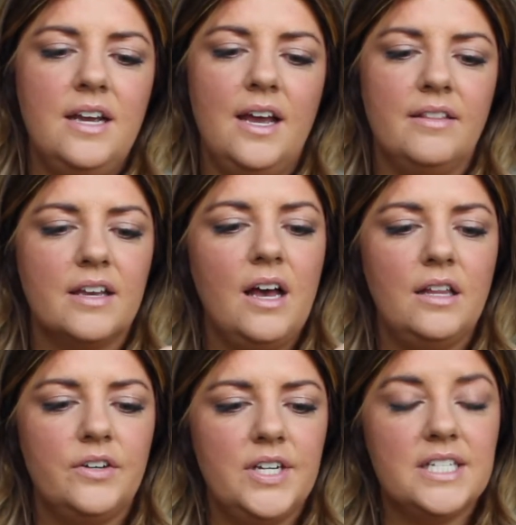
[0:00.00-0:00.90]
and the
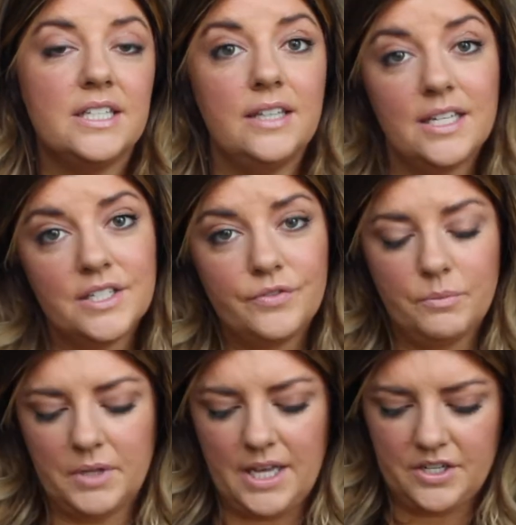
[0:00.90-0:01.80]
colour is Lust for
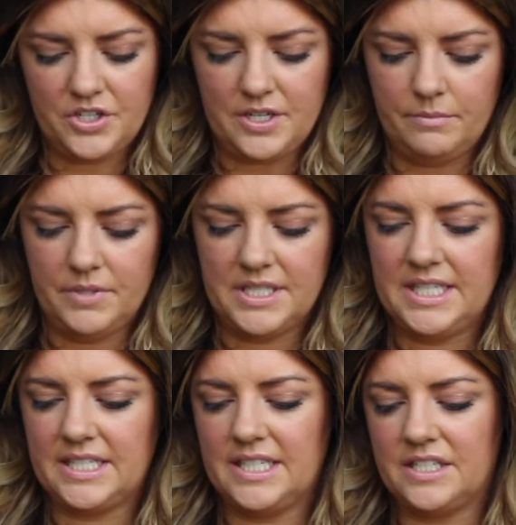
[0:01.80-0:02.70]
Blush number
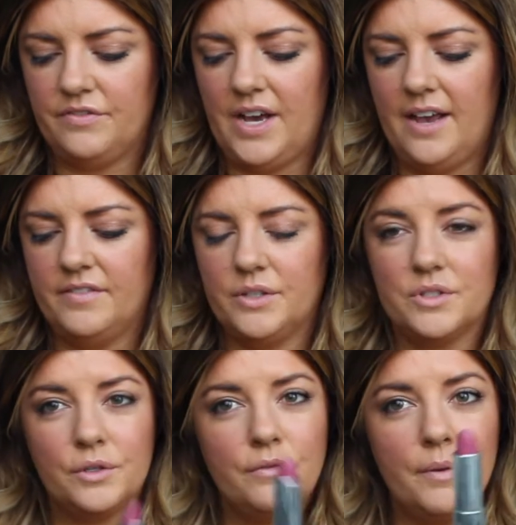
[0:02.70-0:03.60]
665, so
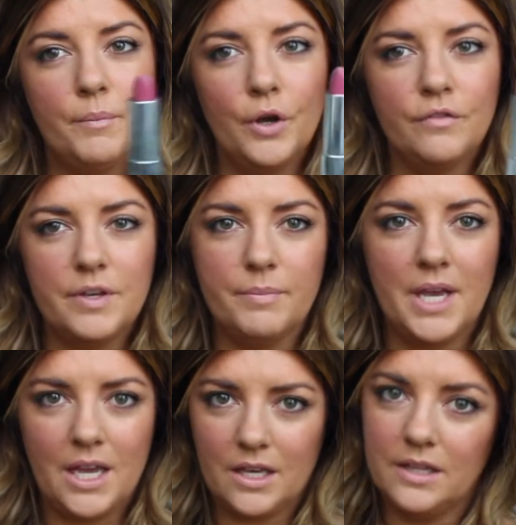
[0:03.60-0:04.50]
it's sort of a mauvey
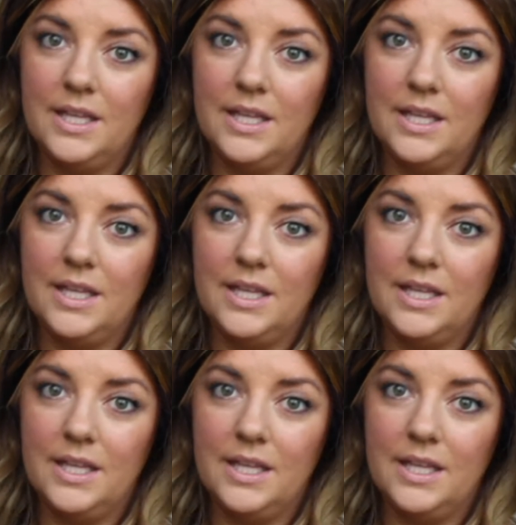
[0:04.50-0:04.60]
pink,